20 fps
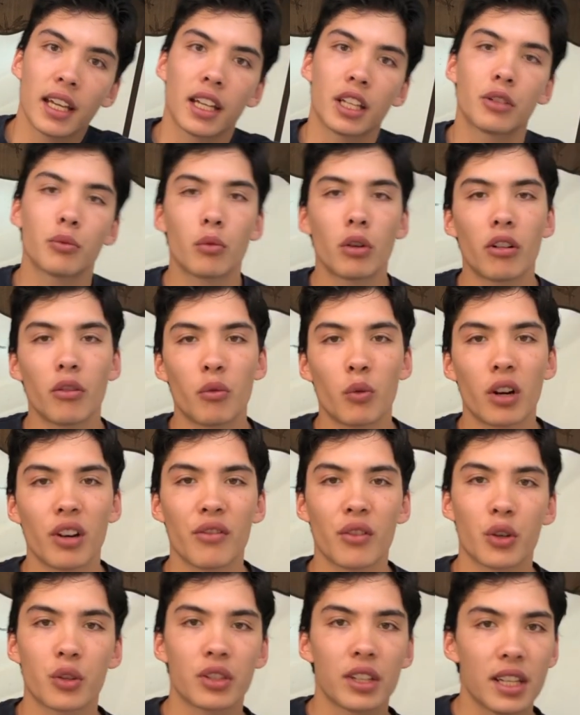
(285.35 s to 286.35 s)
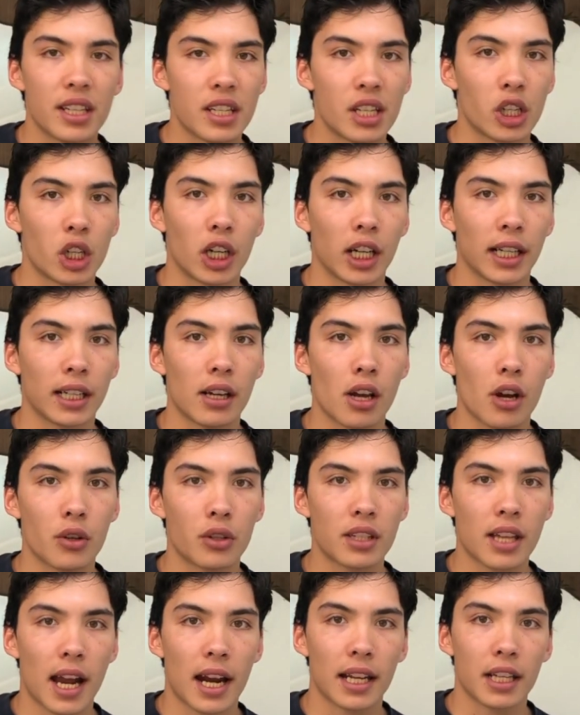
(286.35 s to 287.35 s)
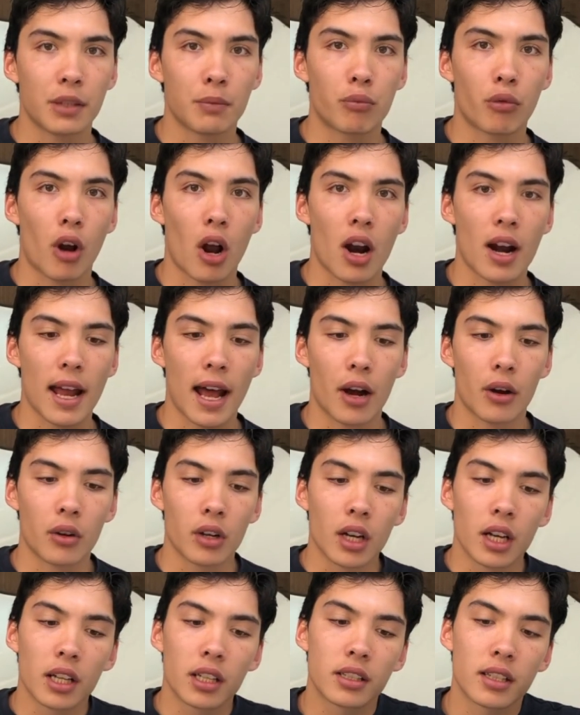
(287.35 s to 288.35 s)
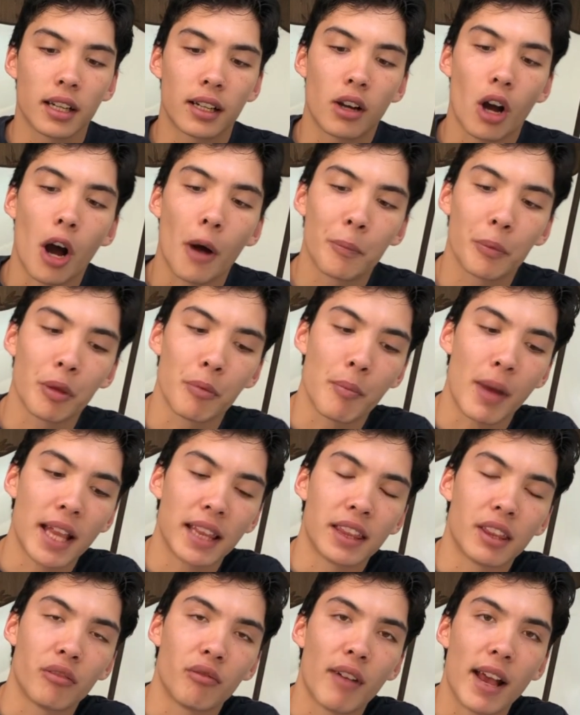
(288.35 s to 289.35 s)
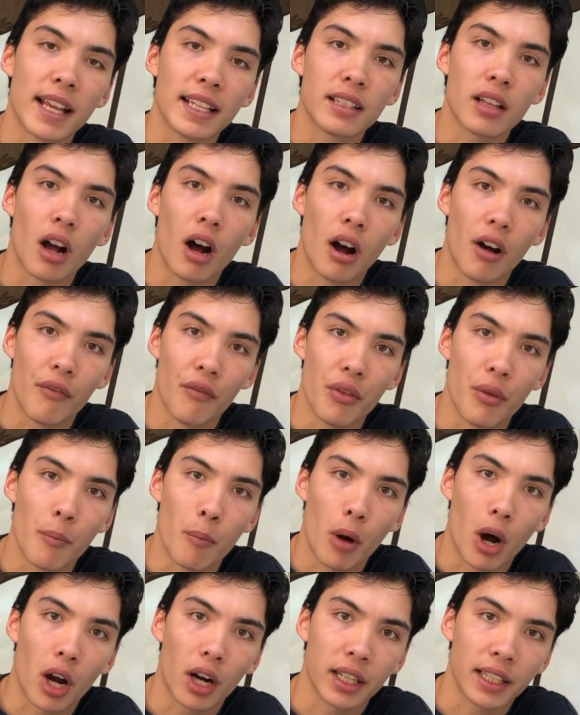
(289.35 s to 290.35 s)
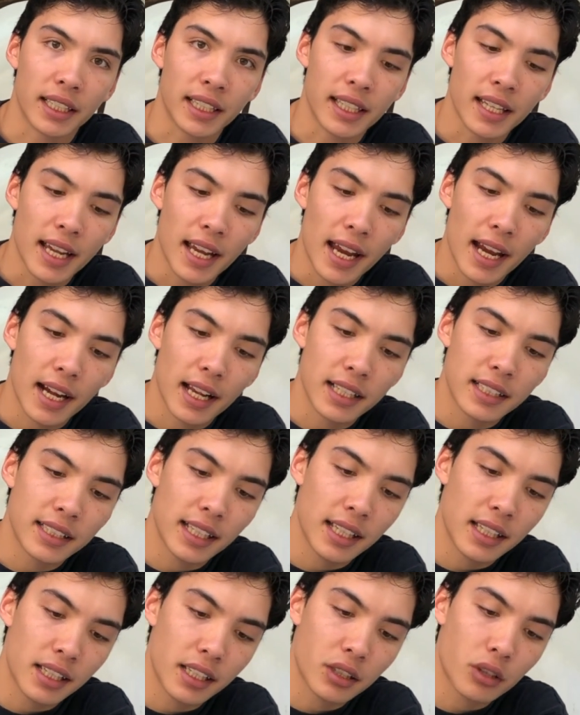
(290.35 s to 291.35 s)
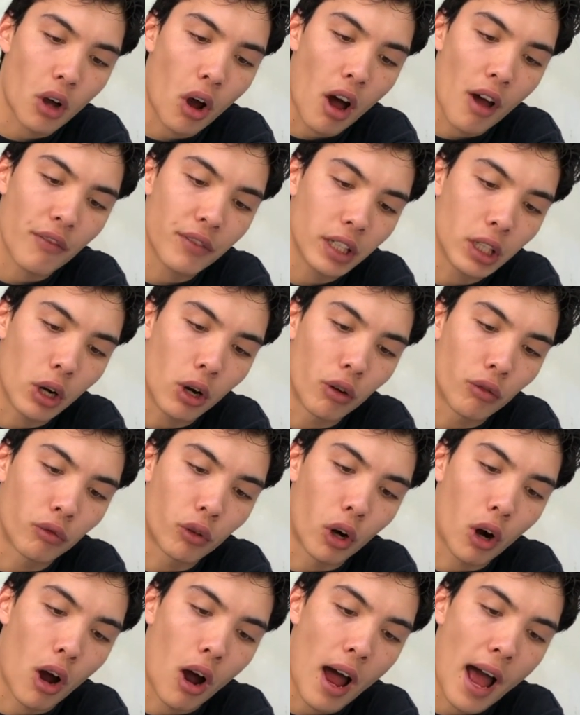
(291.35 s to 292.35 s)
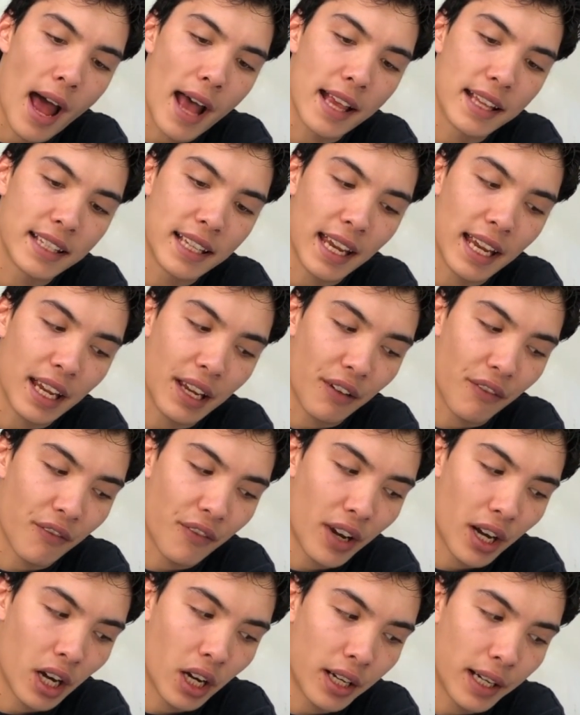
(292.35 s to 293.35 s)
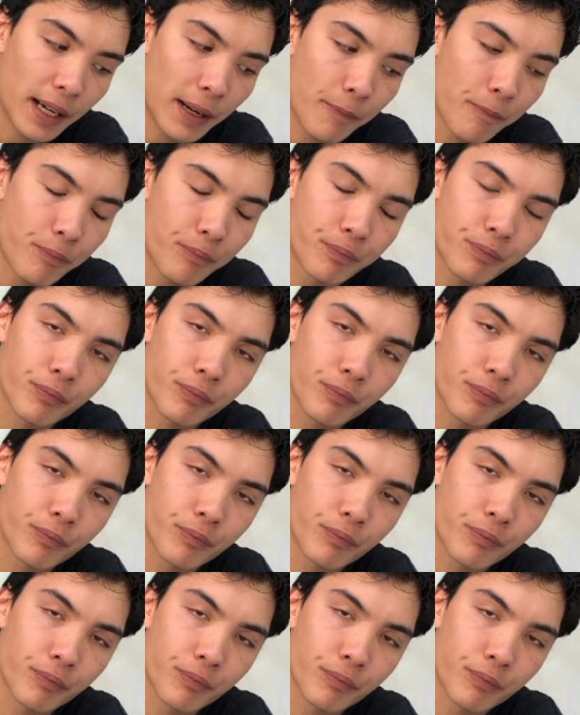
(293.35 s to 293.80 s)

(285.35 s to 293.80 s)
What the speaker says: It's more of one of those endearing notes that is brought out to complement the rest of the body. And I'd say this coffee overall has a very